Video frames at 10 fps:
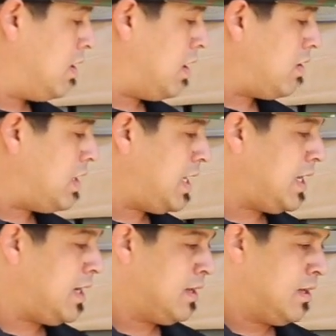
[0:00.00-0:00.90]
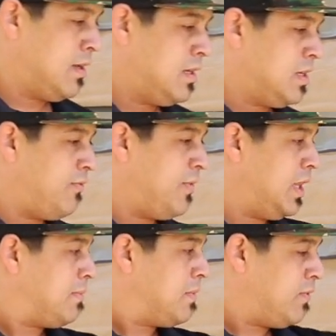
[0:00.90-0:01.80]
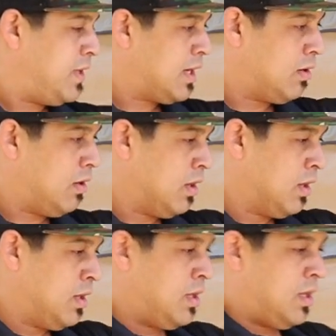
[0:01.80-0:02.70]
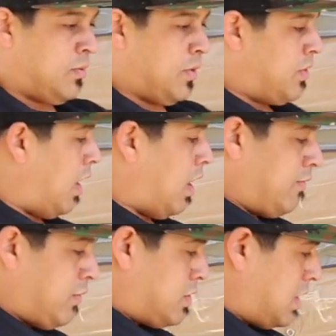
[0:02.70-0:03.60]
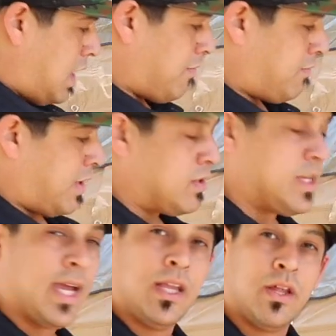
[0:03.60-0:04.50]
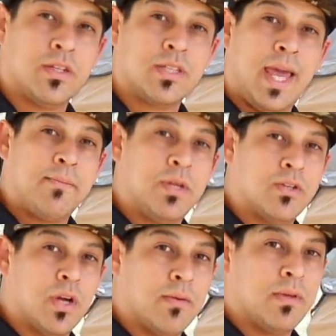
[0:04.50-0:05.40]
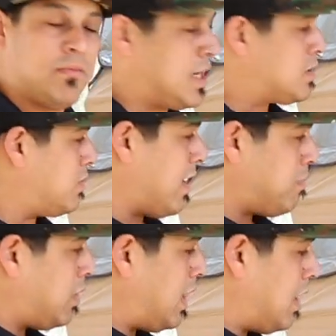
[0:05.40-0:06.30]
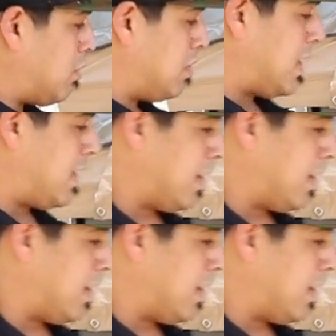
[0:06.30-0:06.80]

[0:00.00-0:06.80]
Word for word: No need to fill up the vehicle with all of your stuff that you're taking on this camping trip because we got plenty of room out